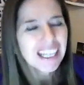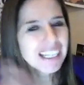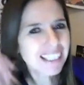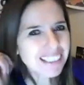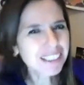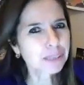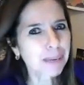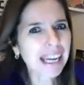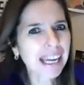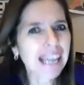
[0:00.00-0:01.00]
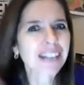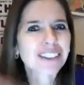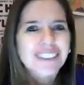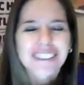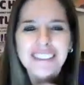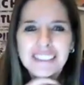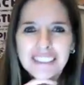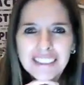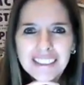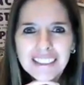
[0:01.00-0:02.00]
This is my hair.
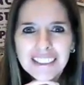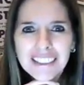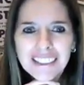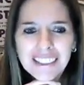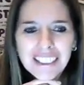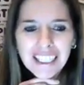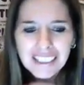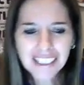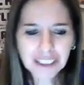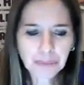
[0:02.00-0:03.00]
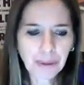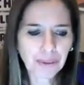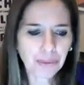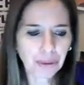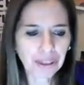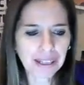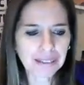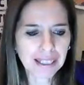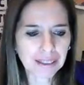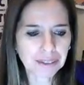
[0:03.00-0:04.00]
Let's spell the word out
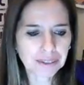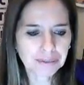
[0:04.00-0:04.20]
loud.